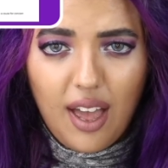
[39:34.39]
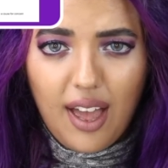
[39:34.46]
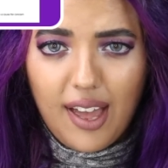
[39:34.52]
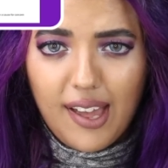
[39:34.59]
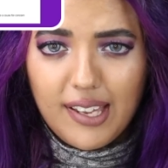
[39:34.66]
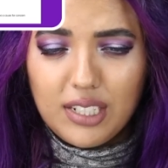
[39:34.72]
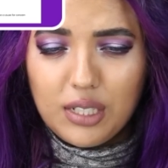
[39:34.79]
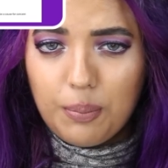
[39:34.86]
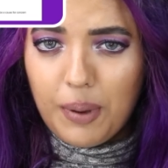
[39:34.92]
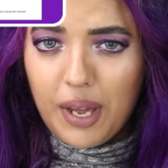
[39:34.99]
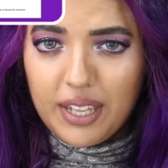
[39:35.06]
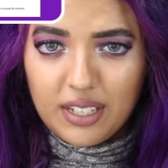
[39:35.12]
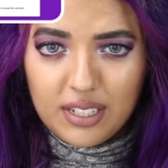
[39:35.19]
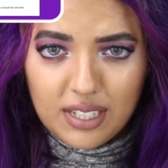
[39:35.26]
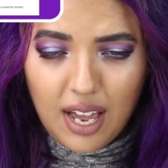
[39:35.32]
and
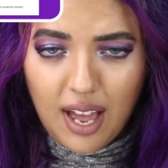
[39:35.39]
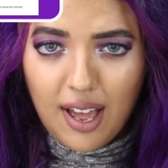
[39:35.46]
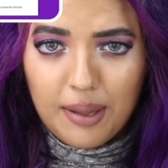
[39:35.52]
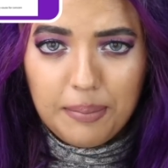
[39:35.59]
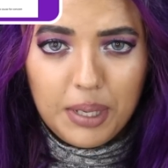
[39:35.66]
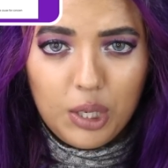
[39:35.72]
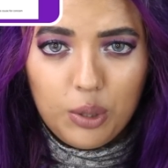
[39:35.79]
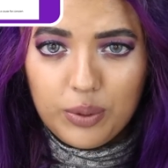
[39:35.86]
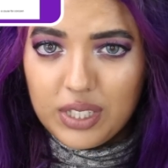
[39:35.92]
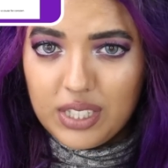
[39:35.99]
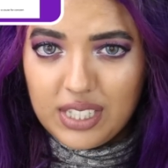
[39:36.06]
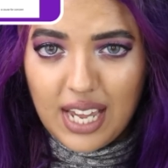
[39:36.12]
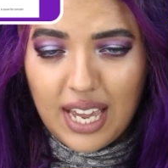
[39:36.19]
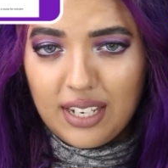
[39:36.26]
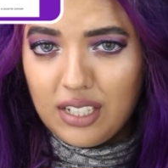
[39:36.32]
by the time he
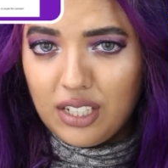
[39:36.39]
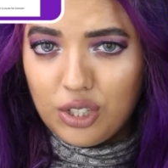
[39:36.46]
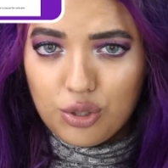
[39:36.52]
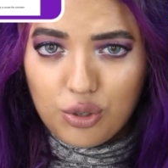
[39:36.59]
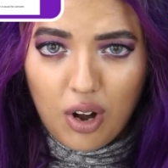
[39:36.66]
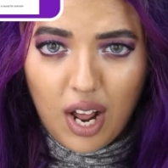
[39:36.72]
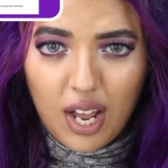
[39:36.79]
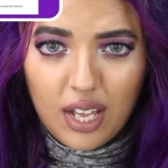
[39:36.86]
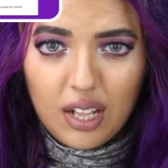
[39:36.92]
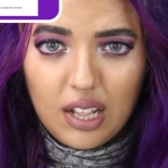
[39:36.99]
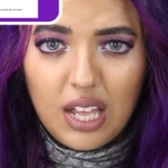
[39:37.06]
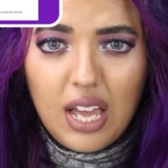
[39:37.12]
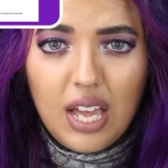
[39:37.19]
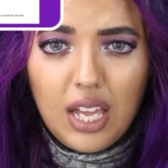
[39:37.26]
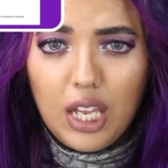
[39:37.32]
was standing
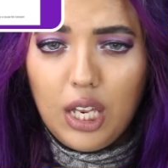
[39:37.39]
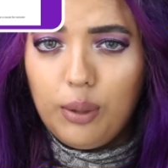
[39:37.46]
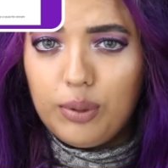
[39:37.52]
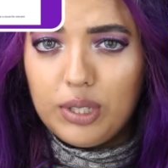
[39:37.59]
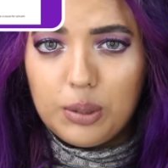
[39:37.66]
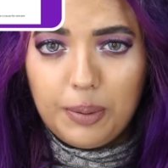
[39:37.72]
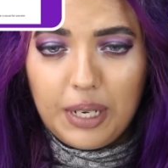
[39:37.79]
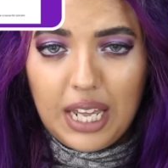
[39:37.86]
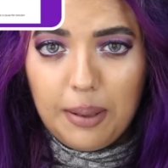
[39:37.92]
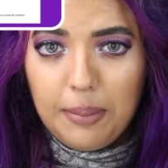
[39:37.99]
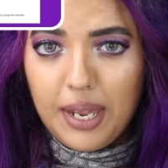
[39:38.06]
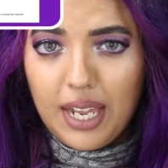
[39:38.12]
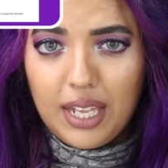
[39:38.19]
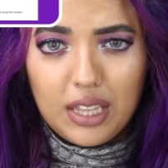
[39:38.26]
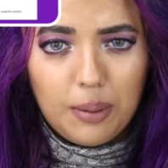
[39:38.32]
trial, he was
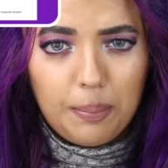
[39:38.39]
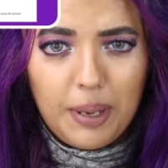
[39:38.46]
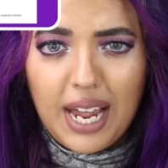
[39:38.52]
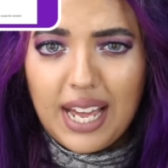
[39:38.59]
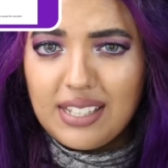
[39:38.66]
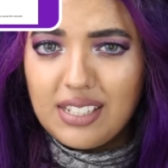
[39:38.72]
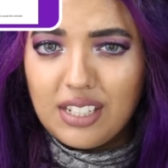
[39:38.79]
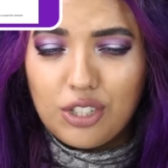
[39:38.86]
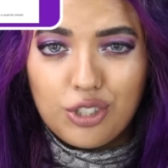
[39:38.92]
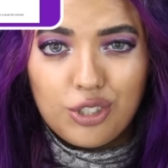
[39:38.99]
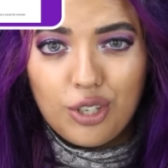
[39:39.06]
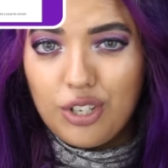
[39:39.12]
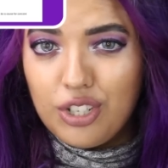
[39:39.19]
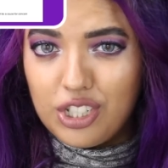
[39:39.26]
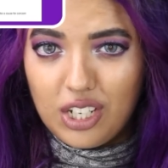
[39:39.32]
blaming the plastic
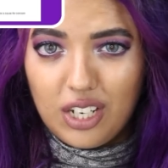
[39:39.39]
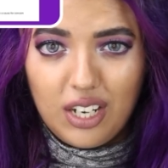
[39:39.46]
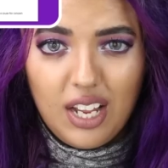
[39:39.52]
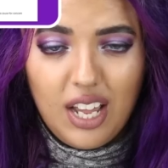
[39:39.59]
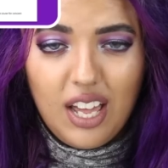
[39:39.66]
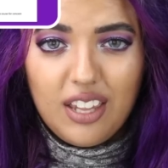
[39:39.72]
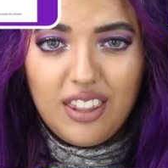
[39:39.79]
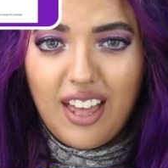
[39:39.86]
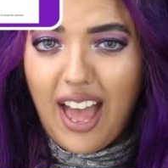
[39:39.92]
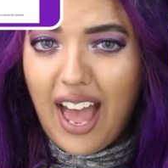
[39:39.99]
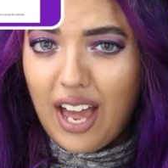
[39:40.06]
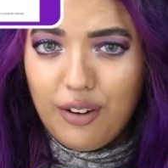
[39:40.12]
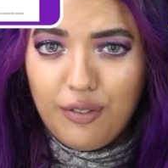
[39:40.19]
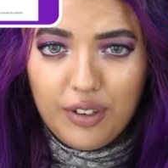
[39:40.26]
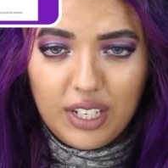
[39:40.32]
surgeon, the
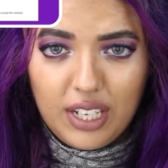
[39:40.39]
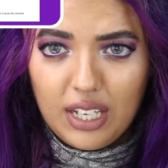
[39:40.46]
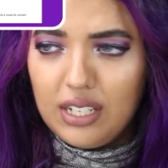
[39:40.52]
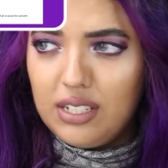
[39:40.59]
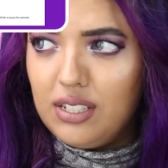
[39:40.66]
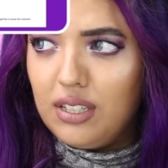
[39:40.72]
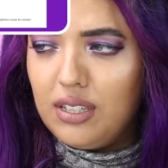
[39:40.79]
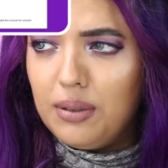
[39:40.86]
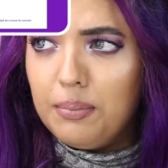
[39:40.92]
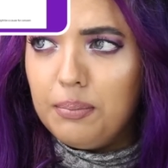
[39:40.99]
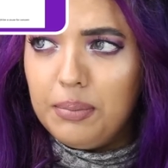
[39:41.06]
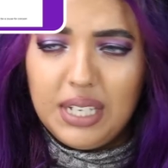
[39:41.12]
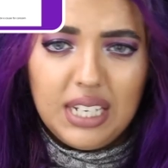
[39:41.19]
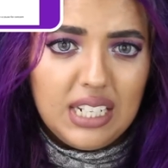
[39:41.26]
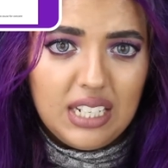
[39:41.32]
advocate, the
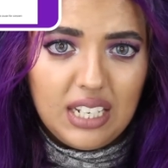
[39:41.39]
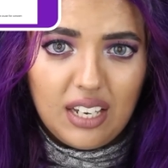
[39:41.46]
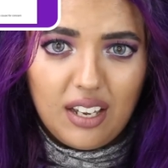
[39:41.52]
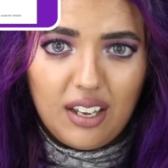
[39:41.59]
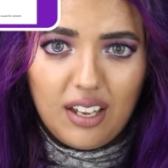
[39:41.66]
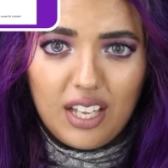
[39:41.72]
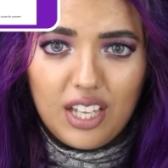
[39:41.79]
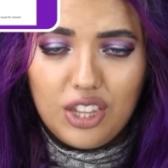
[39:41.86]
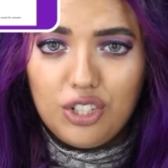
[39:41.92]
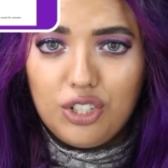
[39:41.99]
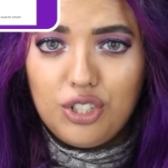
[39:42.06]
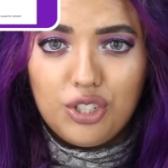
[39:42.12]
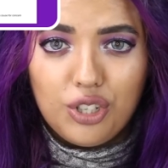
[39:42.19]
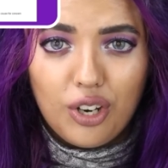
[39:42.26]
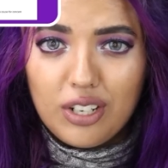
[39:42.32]
media,
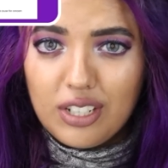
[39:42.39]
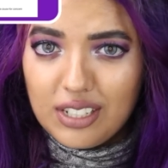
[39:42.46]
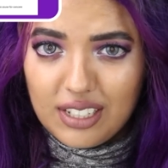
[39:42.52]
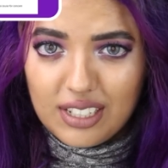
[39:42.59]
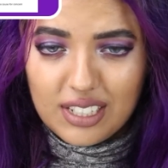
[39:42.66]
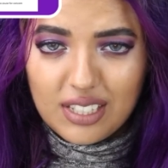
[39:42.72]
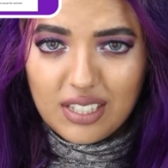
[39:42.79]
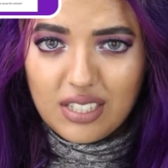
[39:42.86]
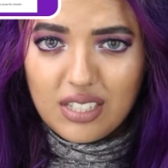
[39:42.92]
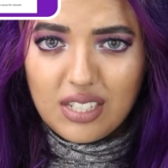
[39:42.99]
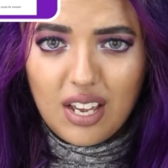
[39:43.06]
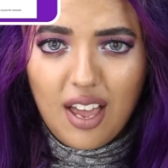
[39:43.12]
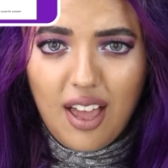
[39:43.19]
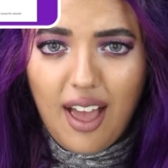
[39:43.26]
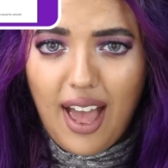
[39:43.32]
the
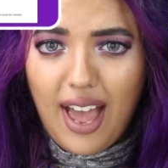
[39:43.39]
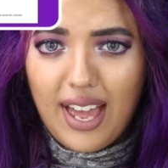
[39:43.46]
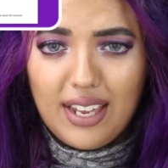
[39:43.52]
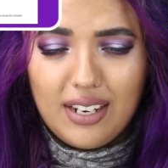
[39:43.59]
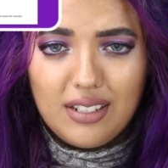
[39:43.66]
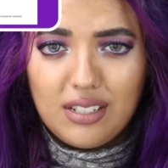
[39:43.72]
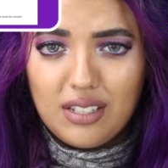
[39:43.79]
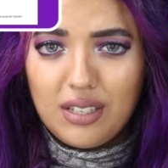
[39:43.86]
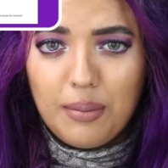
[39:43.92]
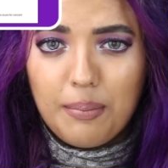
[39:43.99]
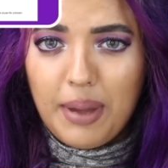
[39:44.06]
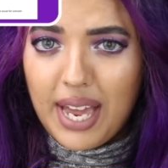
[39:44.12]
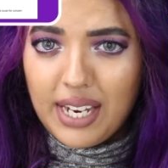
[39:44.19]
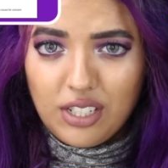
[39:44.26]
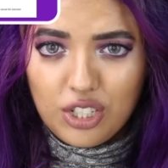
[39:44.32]
journalists, and the
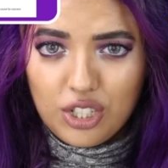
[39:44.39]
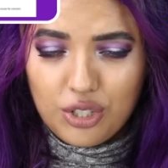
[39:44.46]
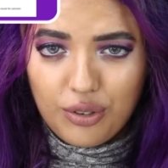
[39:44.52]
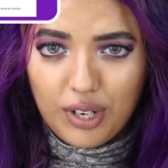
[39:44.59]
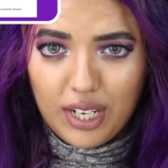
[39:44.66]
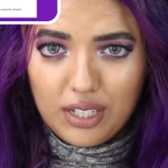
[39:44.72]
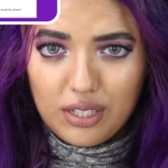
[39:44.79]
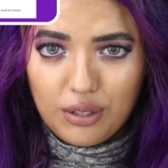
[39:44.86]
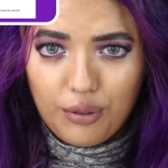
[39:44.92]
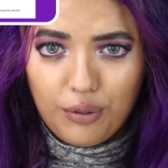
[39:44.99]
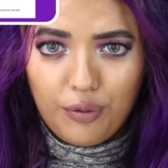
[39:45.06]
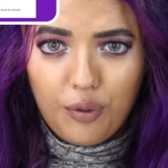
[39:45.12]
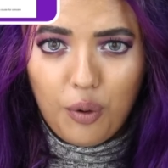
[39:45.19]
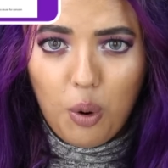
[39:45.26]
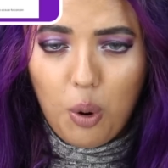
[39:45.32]
magistrate
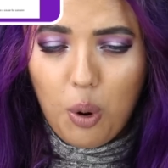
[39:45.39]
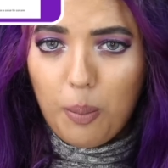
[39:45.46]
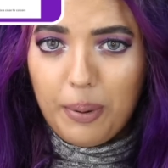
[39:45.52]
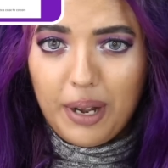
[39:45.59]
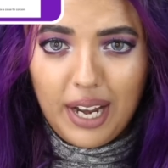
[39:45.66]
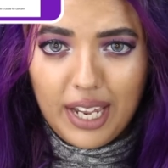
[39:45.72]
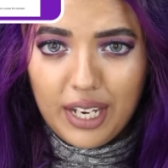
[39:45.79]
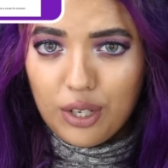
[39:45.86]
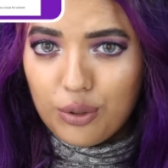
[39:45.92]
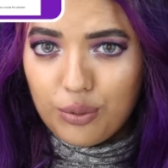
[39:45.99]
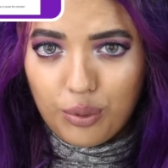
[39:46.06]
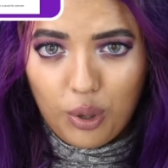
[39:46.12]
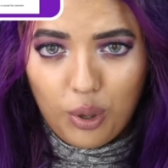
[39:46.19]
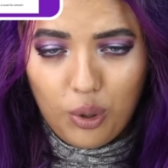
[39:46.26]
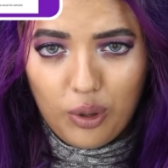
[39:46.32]
for playing
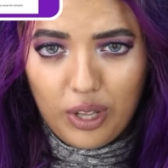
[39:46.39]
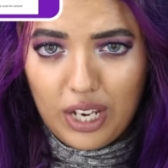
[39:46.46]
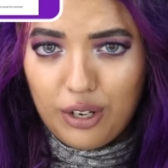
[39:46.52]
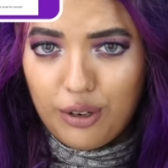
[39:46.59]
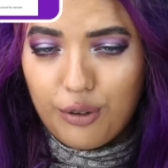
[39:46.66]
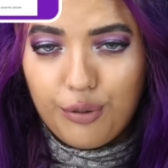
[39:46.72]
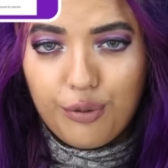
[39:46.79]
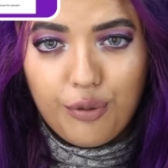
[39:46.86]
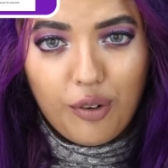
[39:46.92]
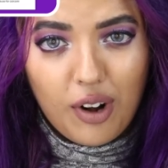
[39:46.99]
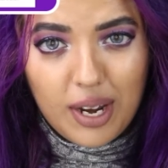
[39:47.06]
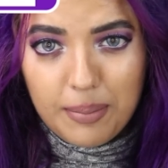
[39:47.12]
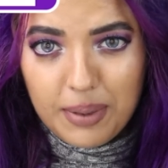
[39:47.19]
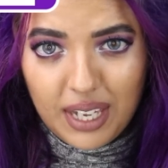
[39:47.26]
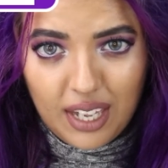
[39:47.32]
a role in
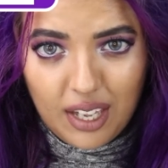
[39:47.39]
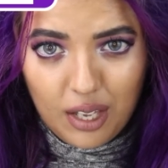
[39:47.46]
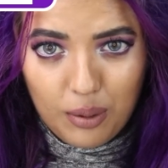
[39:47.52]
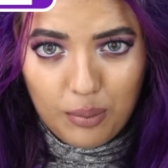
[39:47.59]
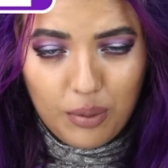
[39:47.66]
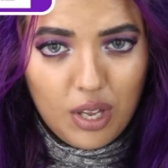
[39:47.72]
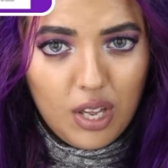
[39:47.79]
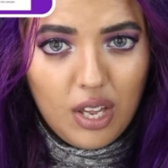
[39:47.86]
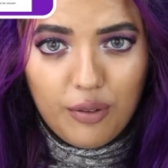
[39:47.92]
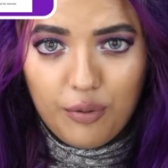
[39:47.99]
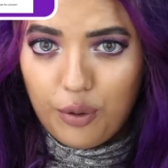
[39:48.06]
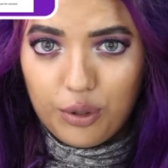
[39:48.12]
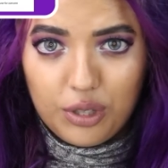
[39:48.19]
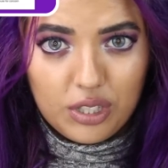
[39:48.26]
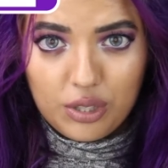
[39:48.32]
framing him
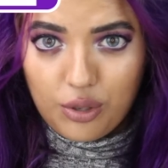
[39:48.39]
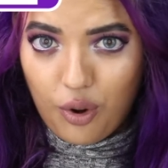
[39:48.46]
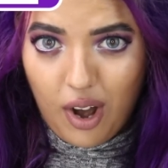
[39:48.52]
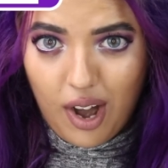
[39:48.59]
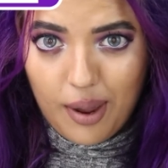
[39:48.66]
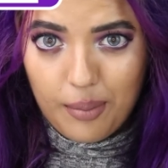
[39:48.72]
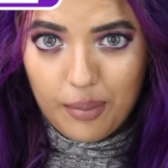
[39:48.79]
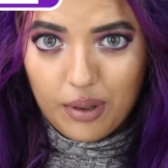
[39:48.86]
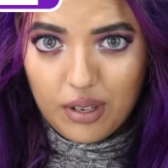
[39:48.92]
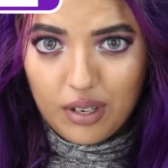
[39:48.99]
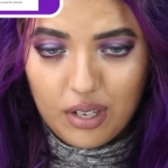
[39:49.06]
for this crime.